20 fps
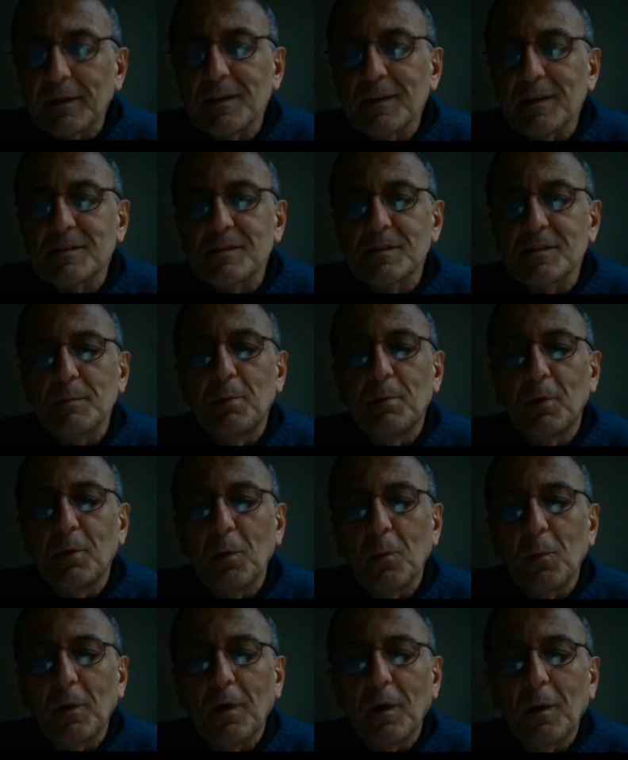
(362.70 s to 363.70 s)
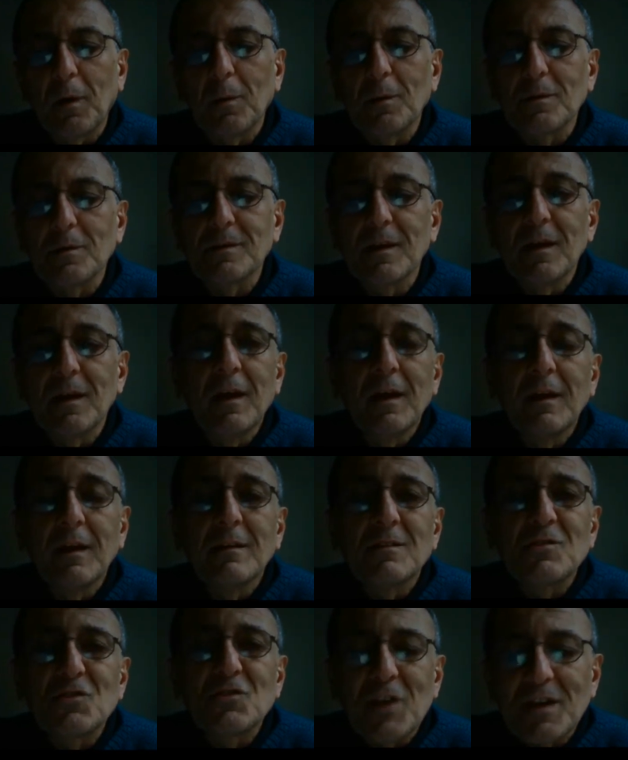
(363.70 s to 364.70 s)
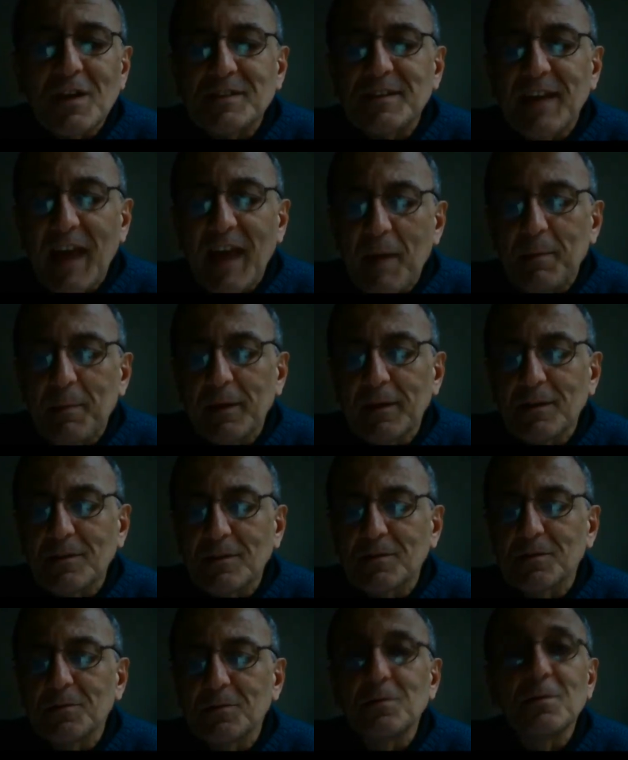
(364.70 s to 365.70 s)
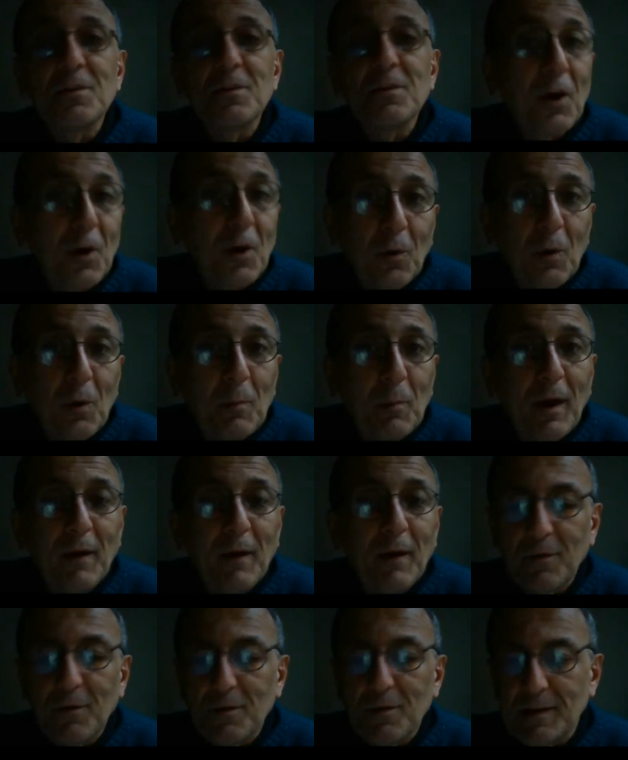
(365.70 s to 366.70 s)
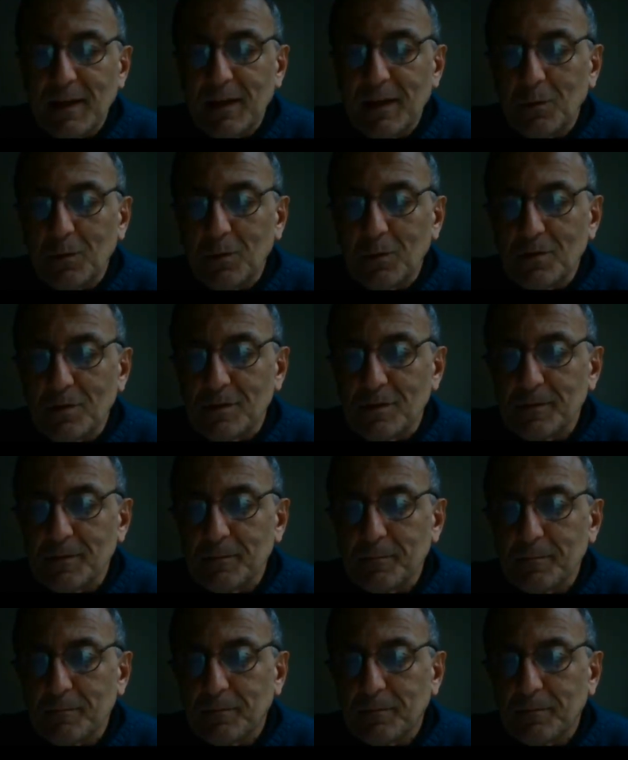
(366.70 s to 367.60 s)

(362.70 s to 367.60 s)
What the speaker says: least to the point where I was just happy to know about those languages.